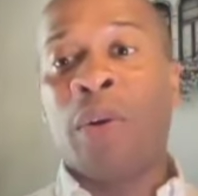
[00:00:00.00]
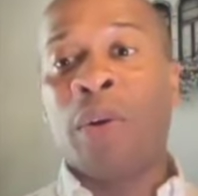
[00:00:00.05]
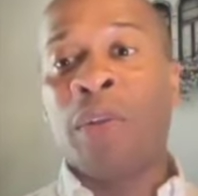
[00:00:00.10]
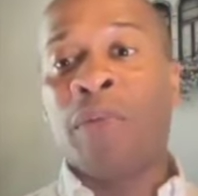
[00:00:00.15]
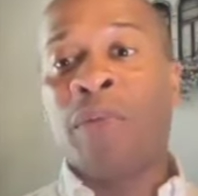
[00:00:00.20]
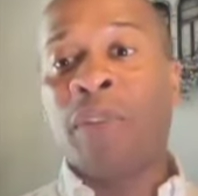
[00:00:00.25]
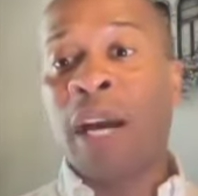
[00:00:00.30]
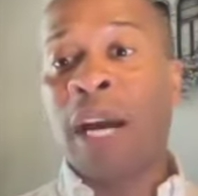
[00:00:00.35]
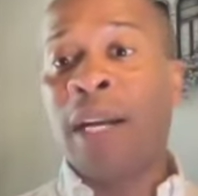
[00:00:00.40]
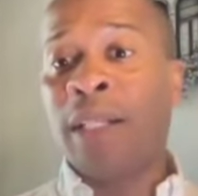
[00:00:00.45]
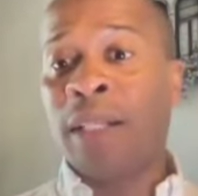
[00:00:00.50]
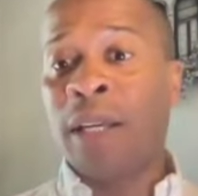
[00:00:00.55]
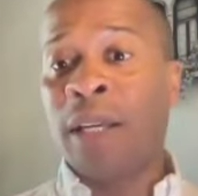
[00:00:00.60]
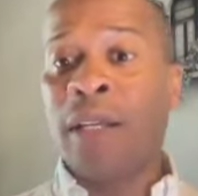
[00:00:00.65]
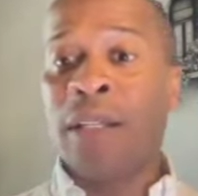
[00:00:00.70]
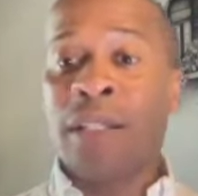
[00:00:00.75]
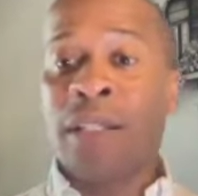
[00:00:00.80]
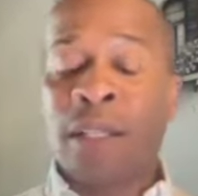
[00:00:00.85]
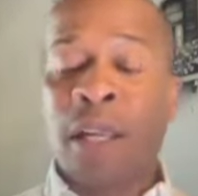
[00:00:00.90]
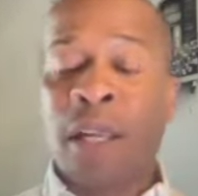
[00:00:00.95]
you've got to
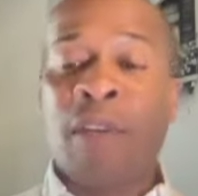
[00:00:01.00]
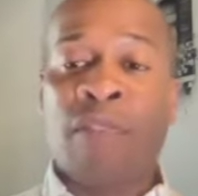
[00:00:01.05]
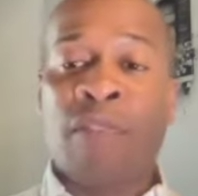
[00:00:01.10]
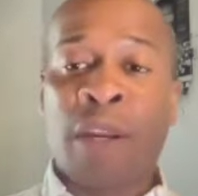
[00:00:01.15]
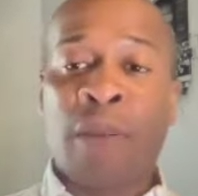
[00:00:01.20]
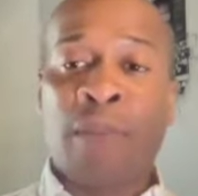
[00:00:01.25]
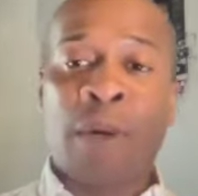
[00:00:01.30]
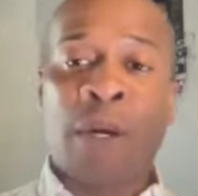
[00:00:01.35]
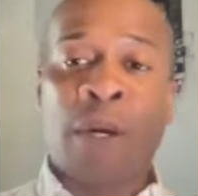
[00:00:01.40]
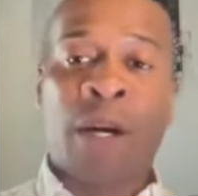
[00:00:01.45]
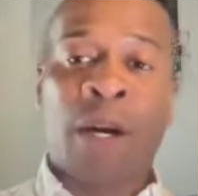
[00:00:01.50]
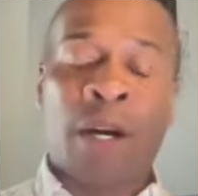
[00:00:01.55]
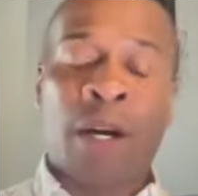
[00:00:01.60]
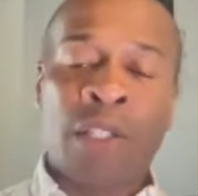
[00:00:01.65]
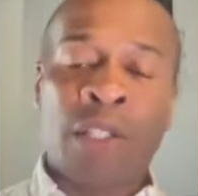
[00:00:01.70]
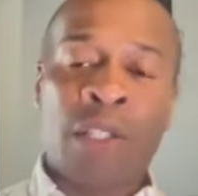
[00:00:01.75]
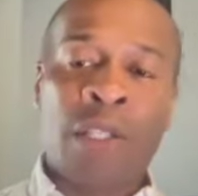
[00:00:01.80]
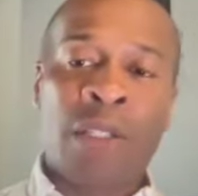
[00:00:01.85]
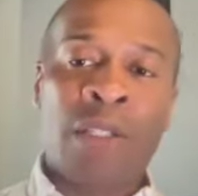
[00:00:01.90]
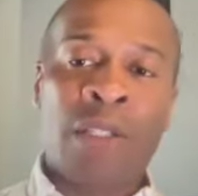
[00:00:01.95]
take safety
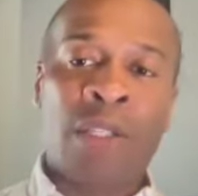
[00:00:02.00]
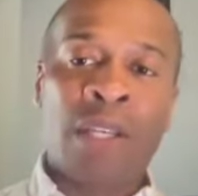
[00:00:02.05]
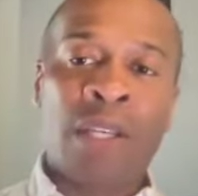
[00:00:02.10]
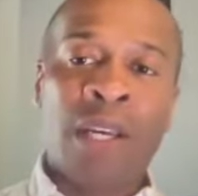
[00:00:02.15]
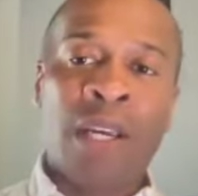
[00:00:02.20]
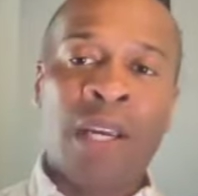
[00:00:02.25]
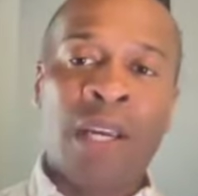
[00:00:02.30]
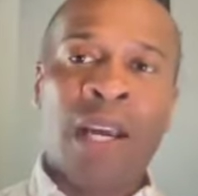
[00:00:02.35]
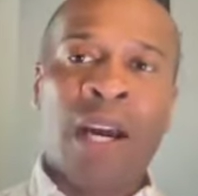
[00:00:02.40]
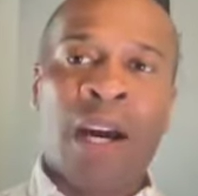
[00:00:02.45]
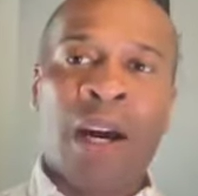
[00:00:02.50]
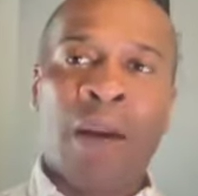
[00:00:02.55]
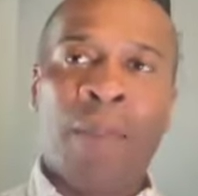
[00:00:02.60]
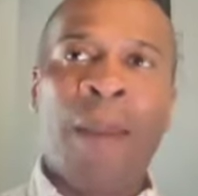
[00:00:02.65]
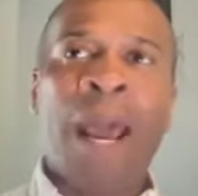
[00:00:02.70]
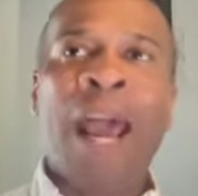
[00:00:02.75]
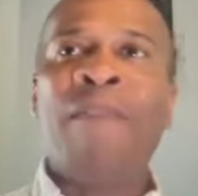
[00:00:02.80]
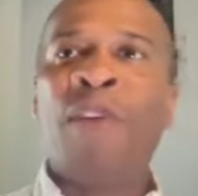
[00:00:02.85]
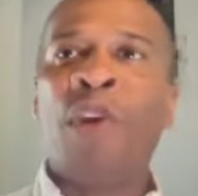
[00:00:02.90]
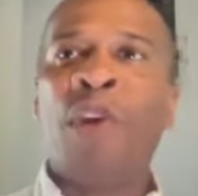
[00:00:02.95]
precautions. Um,
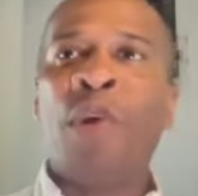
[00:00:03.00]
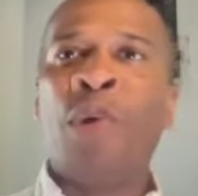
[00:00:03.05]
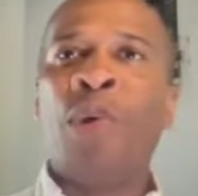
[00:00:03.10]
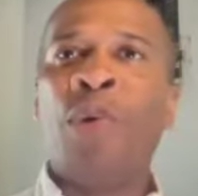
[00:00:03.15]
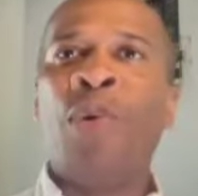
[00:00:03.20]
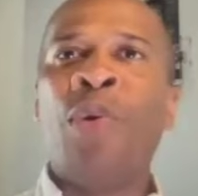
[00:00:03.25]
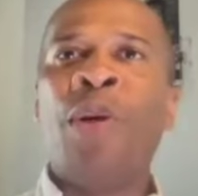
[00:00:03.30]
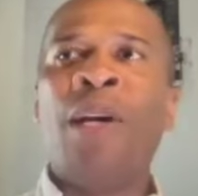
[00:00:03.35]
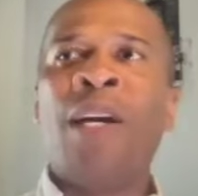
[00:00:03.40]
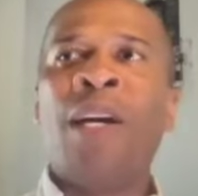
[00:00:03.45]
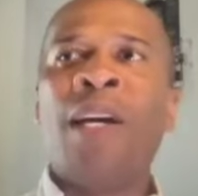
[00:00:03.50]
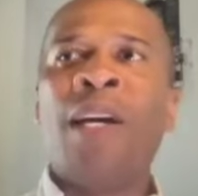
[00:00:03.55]
have you